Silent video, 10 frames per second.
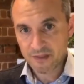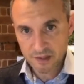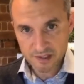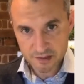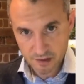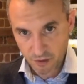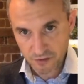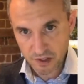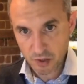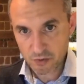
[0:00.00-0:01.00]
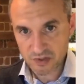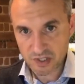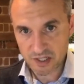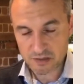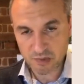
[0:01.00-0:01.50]
and there's often an
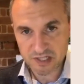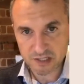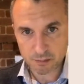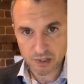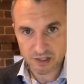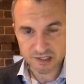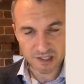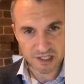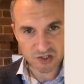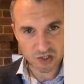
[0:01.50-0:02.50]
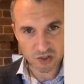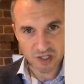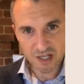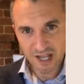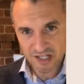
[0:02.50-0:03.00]
oversized breast implant in there
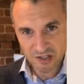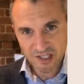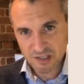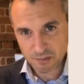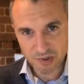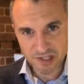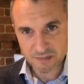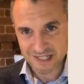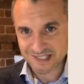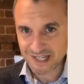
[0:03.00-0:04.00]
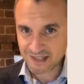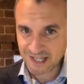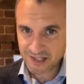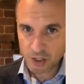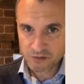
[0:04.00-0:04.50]
too, and you need to put things back
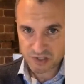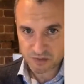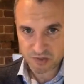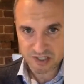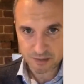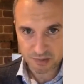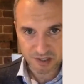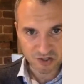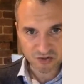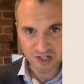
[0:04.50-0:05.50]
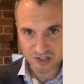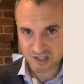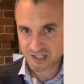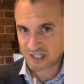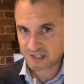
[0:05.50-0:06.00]
together, and the oversized breast implant has
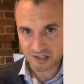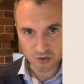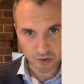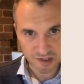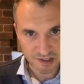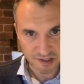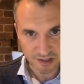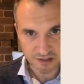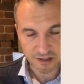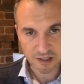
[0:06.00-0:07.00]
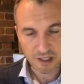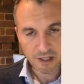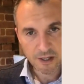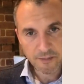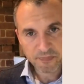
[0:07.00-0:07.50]
stretched the skin, and it's all a disaster.
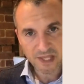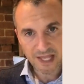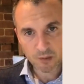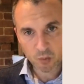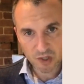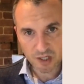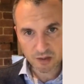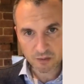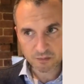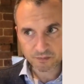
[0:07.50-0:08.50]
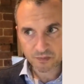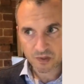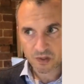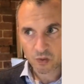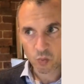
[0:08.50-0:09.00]
And what I
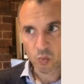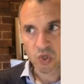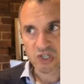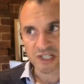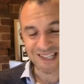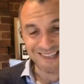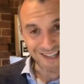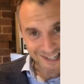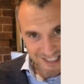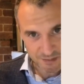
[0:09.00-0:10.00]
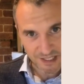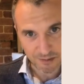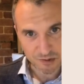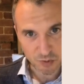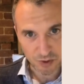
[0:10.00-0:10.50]
would like to
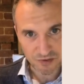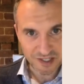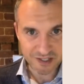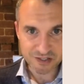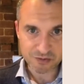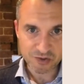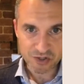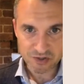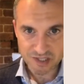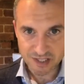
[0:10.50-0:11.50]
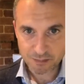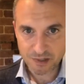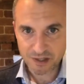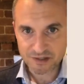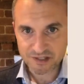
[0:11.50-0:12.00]
be able to offer is to reduce the
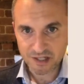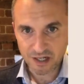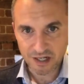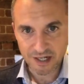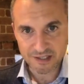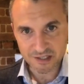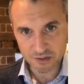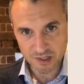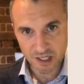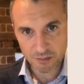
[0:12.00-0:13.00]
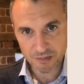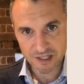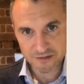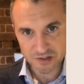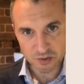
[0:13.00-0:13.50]
implant size and do an
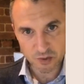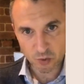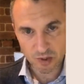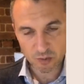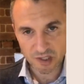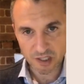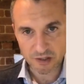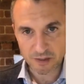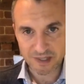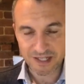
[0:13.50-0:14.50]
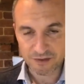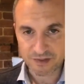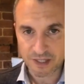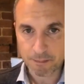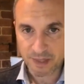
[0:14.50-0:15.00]
uplift and do it all in one go, and it'd be
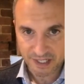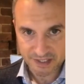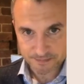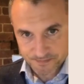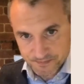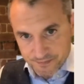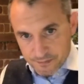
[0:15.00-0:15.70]
lovely. But